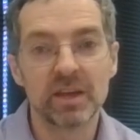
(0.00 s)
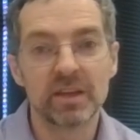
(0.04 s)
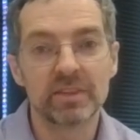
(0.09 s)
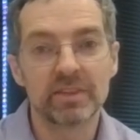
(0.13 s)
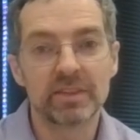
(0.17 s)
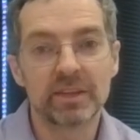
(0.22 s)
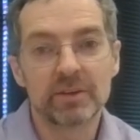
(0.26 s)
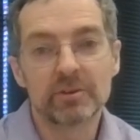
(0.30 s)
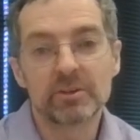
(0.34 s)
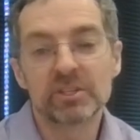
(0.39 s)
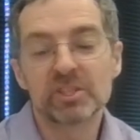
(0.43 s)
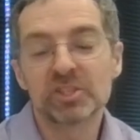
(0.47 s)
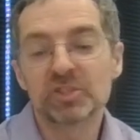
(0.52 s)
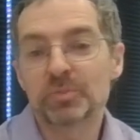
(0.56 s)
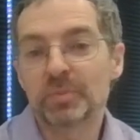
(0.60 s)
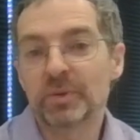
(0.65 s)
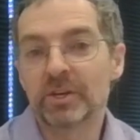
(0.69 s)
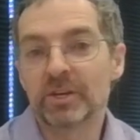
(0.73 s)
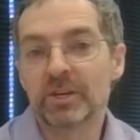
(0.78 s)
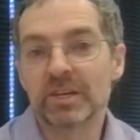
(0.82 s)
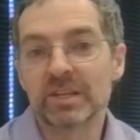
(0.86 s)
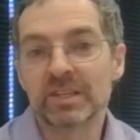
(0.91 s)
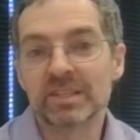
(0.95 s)
Their
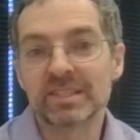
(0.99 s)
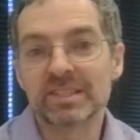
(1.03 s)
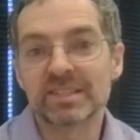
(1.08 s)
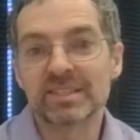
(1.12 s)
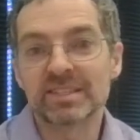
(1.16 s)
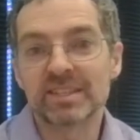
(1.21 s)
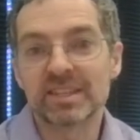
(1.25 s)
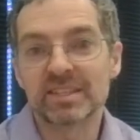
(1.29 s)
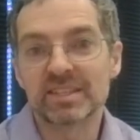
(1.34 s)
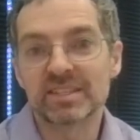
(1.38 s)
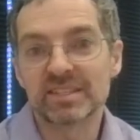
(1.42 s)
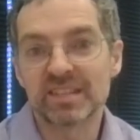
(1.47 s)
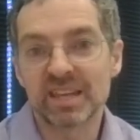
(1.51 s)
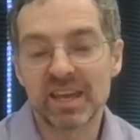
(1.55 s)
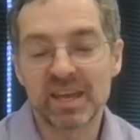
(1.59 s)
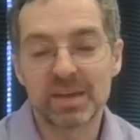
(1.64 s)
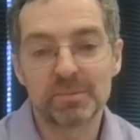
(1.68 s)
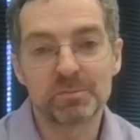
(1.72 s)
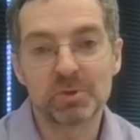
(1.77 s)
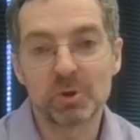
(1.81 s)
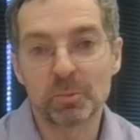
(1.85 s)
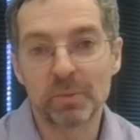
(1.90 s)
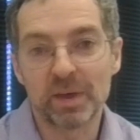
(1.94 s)
experience is the
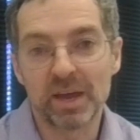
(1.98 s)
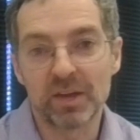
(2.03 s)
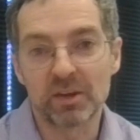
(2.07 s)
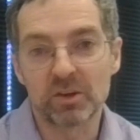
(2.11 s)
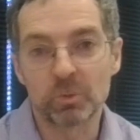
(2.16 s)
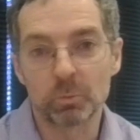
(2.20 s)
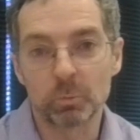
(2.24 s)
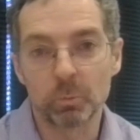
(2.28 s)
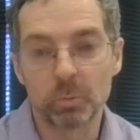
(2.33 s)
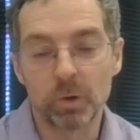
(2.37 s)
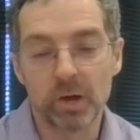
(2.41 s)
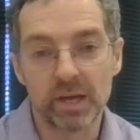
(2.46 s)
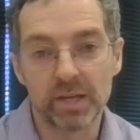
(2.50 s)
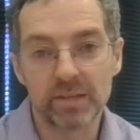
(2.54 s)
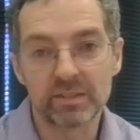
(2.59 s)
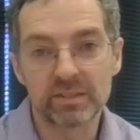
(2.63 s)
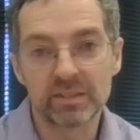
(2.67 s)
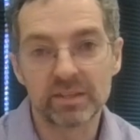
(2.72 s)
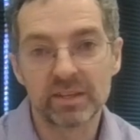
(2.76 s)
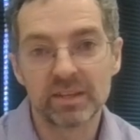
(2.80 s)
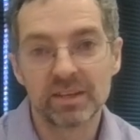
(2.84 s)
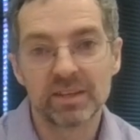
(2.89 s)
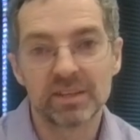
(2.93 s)
same no matter what.
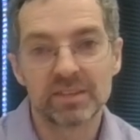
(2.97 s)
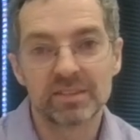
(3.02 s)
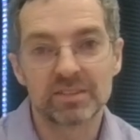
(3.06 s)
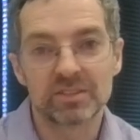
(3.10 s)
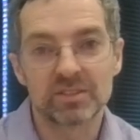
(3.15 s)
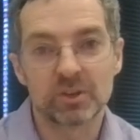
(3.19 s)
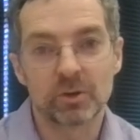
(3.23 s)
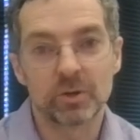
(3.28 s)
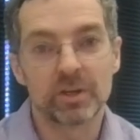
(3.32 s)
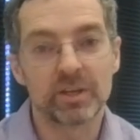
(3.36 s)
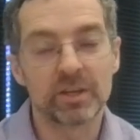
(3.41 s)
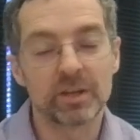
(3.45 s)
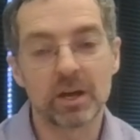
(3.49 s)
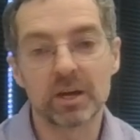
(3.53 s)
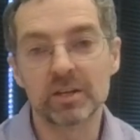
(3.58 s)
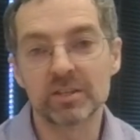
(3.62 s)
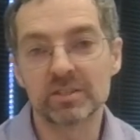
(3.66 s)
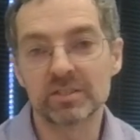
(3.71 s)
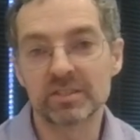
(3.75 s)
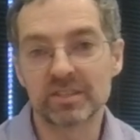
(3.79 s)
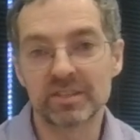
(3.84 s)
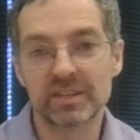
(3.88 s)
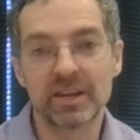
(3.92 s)
So in our
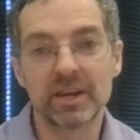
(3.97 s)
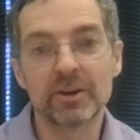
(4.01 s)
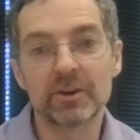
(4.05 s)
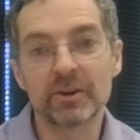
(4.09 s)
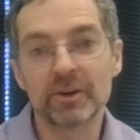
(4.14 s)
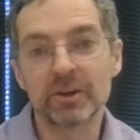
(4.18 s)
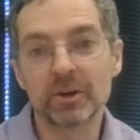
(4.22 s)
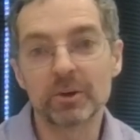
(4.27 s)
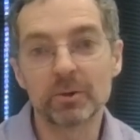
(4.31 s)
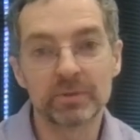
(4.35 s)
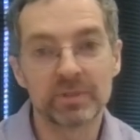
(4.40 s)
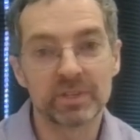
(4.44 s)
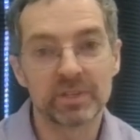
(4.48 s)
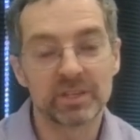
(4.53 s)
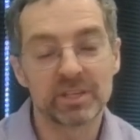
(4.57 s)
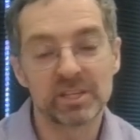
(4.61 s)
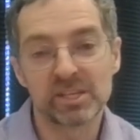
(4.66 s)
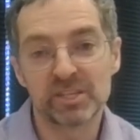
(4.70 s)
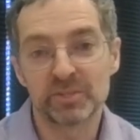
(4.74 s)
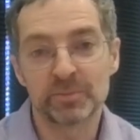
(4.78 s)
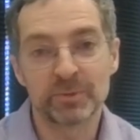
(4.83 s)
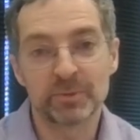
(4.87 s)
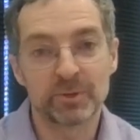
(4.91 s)
scenario, the
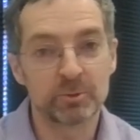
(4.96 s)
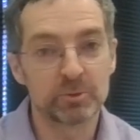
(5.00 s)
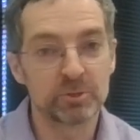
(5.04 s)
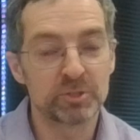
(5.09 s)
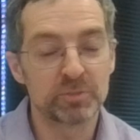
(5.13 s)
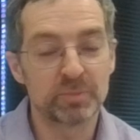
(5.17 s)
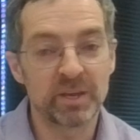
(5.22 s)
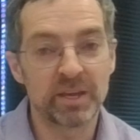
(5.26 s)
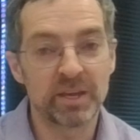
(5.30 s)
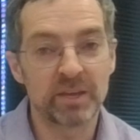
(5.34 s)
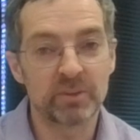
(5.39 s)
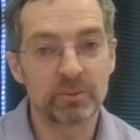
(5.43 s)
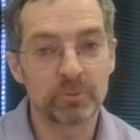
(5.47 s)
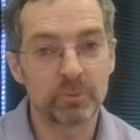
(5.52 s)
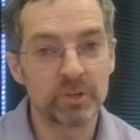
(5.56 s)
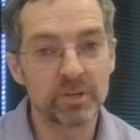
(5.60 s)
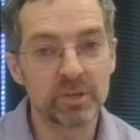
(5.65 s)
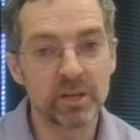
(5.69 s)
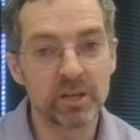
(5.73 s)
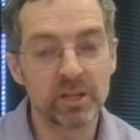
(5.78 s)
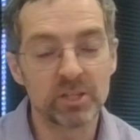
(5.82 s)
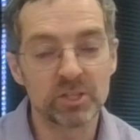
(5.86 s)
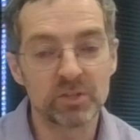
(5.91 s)
customer was paying
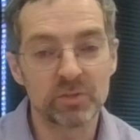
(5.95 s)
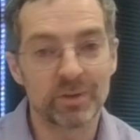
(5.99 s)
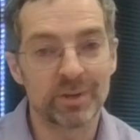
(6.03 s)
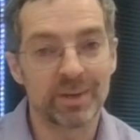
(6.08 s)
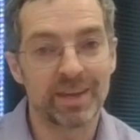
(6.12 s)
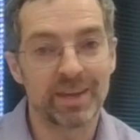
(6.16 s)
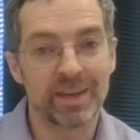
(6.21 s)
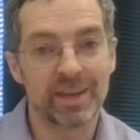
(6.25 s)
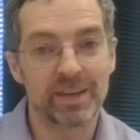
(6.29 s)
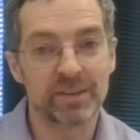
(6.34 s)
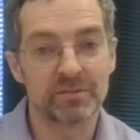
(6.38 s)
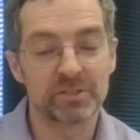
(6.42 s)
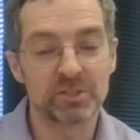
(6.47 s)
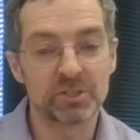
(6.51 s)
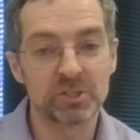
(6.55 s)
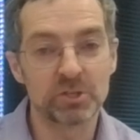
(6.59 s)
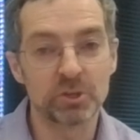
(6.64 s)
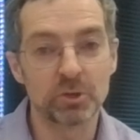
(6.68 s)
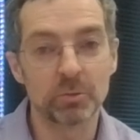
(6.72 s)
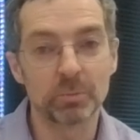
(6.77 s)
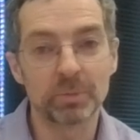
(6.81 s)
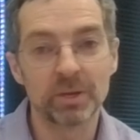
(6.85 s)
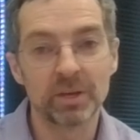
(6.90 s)
$3 for a can of
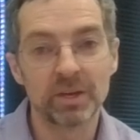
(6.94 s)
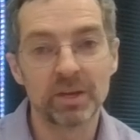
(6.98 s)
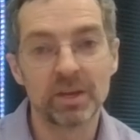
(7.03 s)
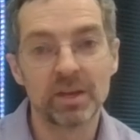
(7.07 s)
soup.